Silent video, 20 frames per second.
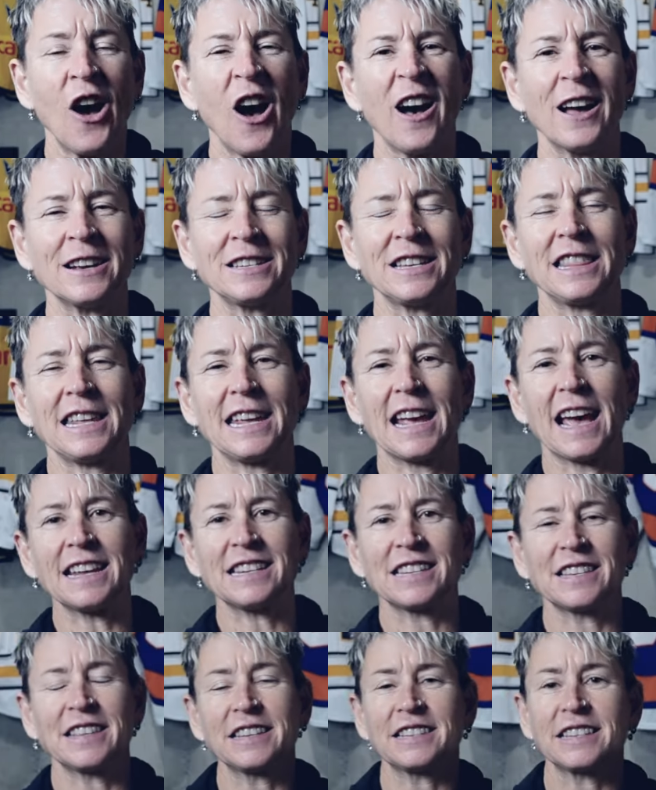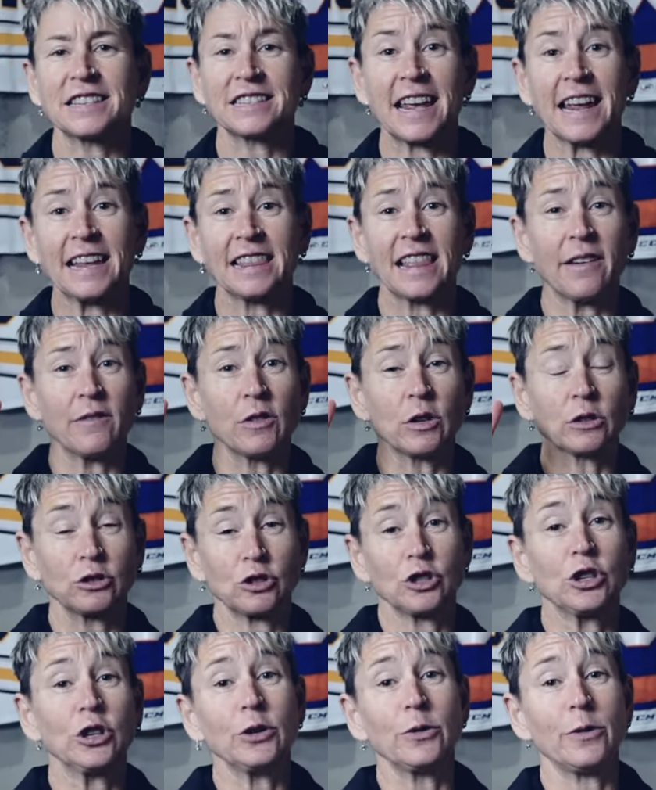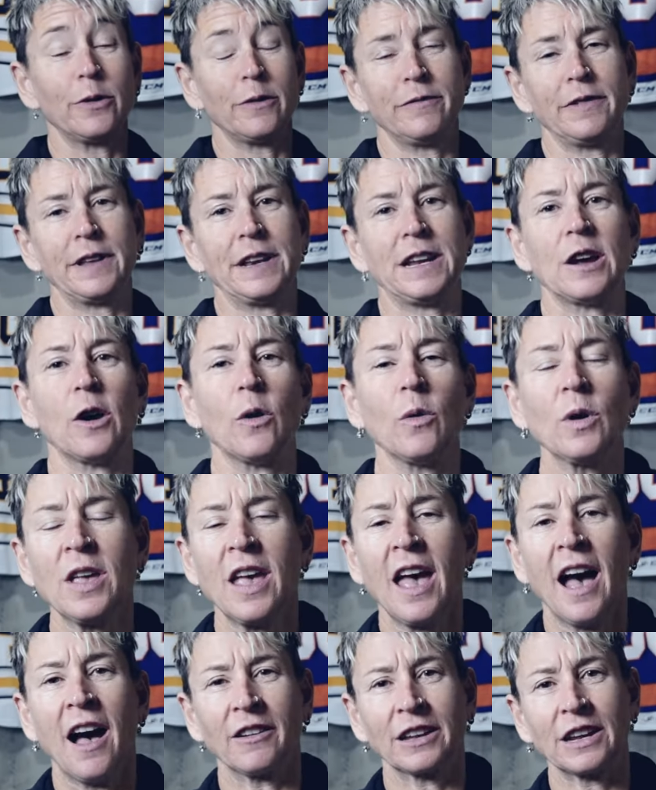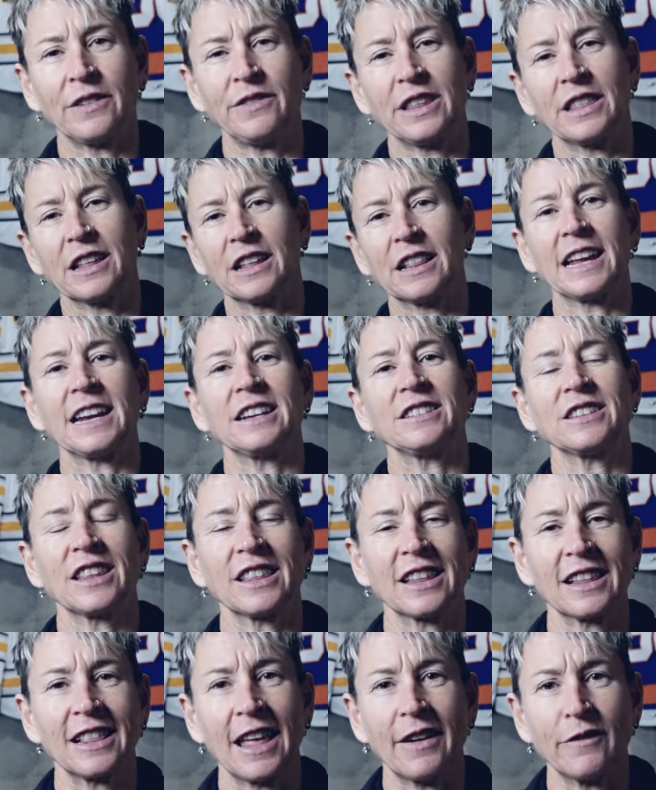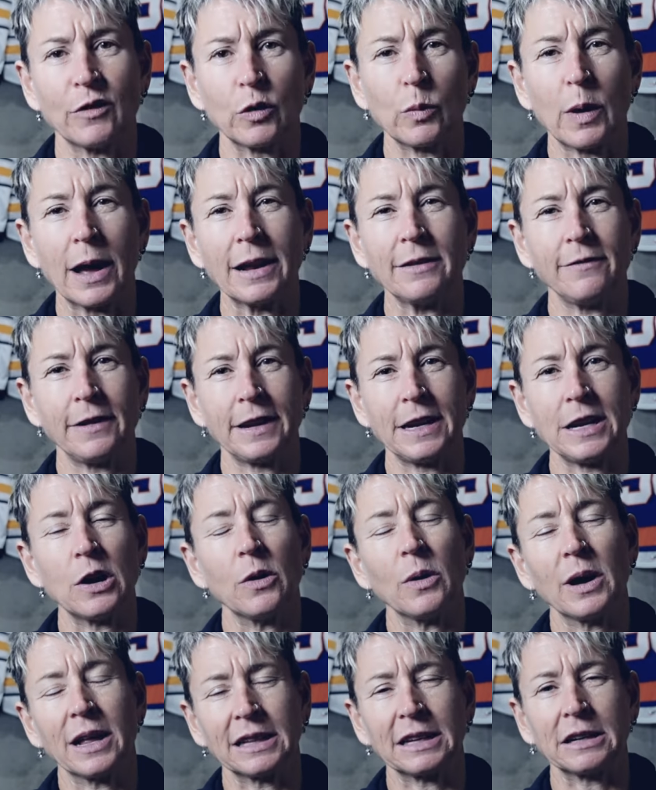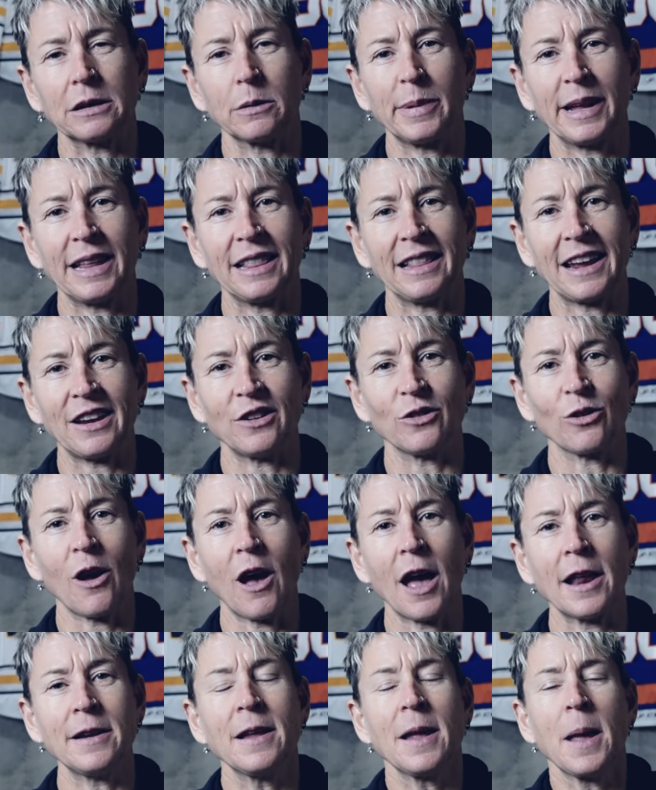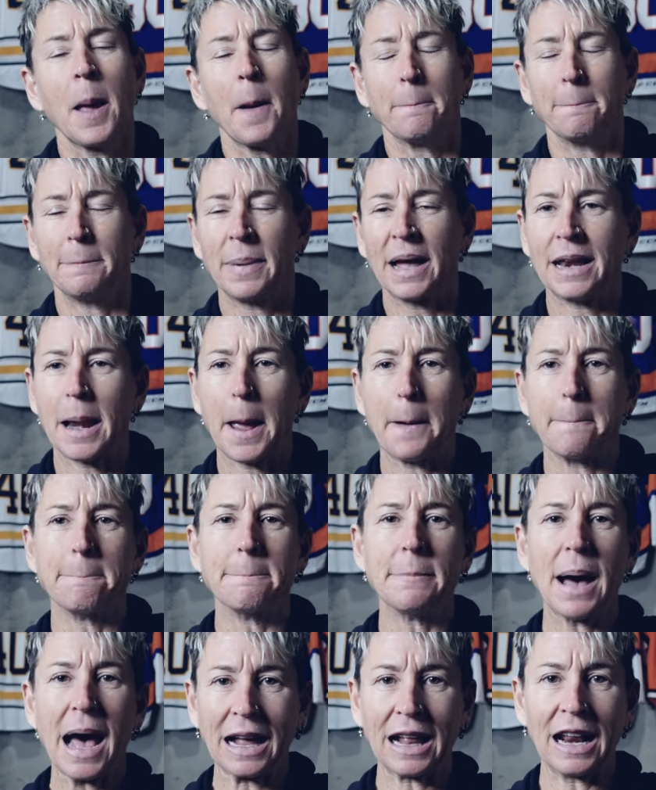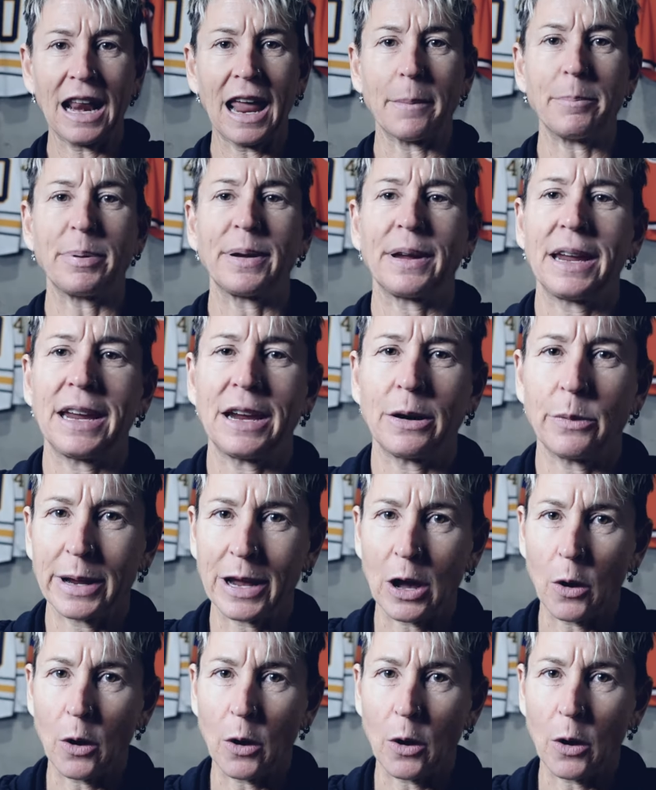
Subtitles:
onto the ice. This is a level two video. I'll give you the link to the level one video a little bit later on, but buckle up, here we